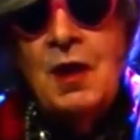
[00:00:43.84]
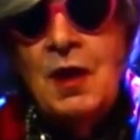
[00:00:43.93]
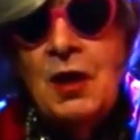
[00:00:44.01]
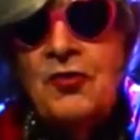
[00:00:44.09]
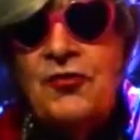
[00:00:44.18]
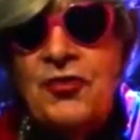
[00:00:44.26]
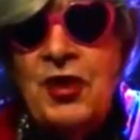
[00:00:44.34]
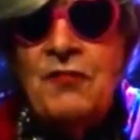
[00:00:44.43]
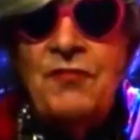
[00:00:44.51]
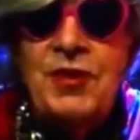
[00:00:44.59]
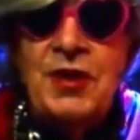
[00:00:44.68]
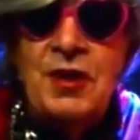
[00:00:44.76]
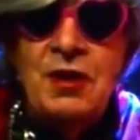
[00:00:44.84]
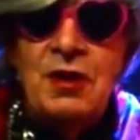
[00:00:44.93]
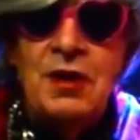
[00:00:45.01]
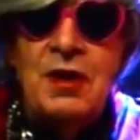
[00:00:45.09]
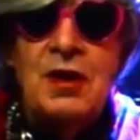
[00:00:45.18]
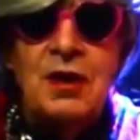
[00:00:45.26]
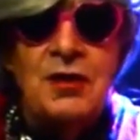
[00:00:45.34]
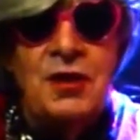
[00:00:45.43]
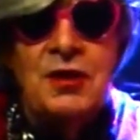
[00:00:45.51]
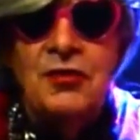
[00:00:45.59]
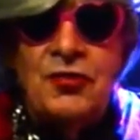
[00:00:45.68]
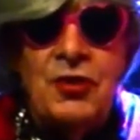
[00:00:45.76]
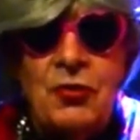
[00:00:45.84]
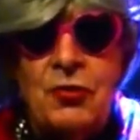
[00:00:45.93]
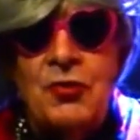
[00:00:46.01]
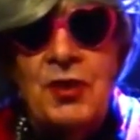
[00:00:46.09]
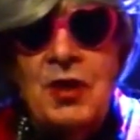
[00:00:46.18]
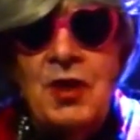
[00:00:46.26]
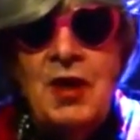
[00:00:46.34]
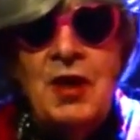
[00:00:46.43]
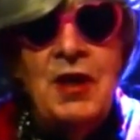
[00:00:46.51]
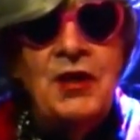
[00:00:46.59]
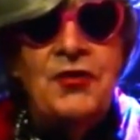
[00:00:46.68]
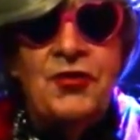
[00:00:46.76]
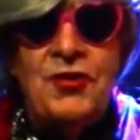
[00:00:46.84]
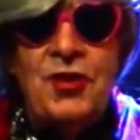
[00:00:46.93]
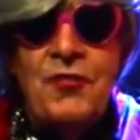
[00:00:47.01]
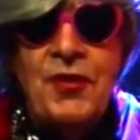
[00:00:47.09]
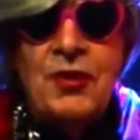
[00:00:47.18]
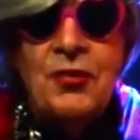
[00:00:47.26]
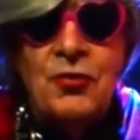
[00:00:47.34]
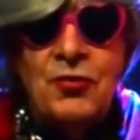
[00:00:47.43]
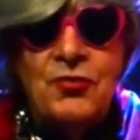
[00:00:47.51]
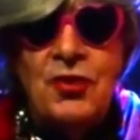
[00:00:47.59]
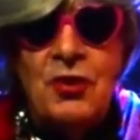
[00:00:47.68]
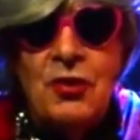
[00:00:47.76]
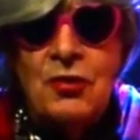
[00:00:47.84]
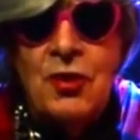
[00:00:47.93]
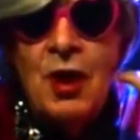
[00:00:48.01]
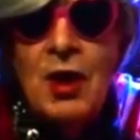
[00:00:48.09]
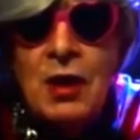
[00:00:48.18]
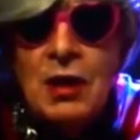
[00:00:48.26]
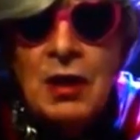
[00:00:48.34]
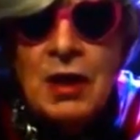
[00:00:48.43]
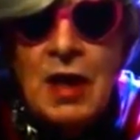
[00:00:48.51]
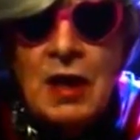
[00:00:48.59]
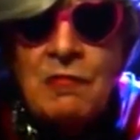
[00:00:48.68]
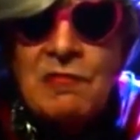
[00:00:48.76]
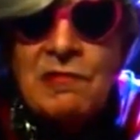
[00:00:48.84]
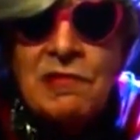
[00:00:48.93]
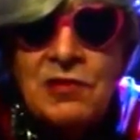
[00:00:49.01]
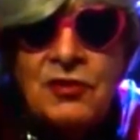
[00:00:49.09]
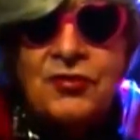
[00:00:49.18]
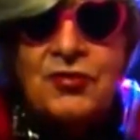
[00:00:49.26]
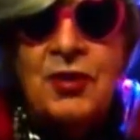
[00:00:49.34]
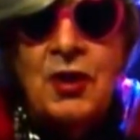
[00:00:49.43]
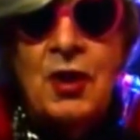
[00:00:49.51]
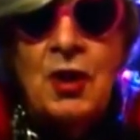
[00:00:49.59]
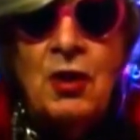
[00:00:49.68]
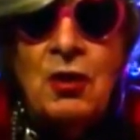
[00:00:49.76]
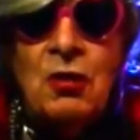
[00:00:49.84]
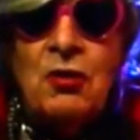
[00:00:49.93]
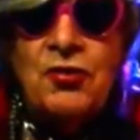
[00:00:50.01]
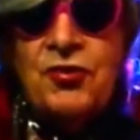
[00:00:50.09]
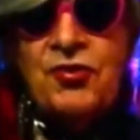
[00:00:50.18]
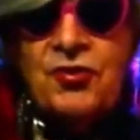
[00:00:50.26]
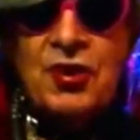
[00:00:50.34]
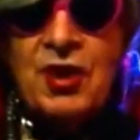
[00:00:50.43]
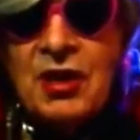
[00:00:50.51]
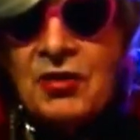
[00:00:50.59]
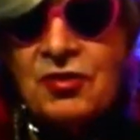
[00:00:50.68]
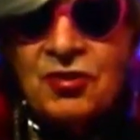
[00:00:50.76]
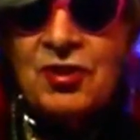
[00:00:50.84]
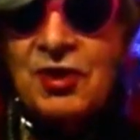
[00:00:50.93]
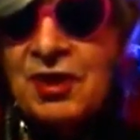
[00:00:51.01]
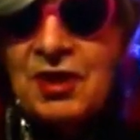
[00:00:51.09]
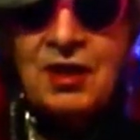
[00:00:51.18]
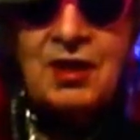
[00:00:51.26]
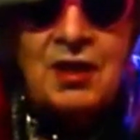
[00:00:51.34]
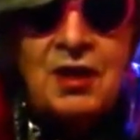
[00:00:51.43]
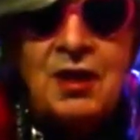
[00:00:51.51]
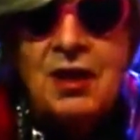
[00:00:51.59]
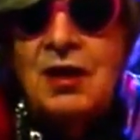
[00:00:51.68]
At 79 years old, it's difficult to look glamorous or sexy.